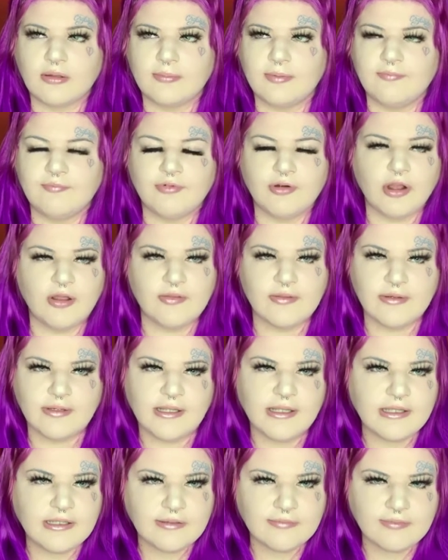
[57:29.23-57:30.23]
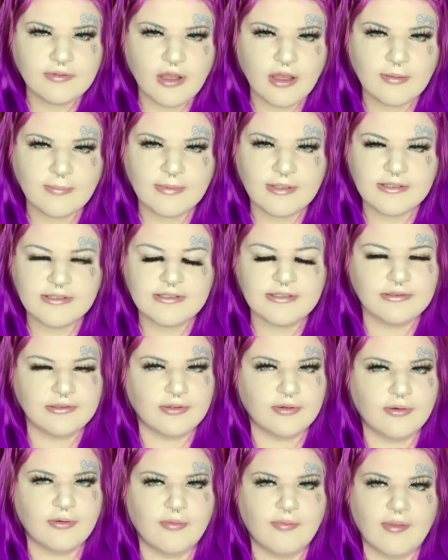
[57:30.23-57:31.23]
And for all the negative comments, you
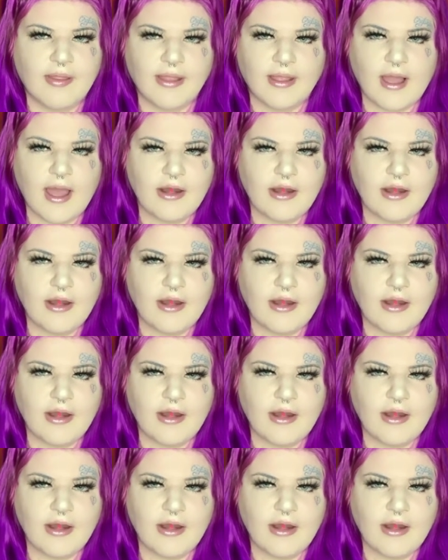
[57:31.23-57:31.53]
know, like,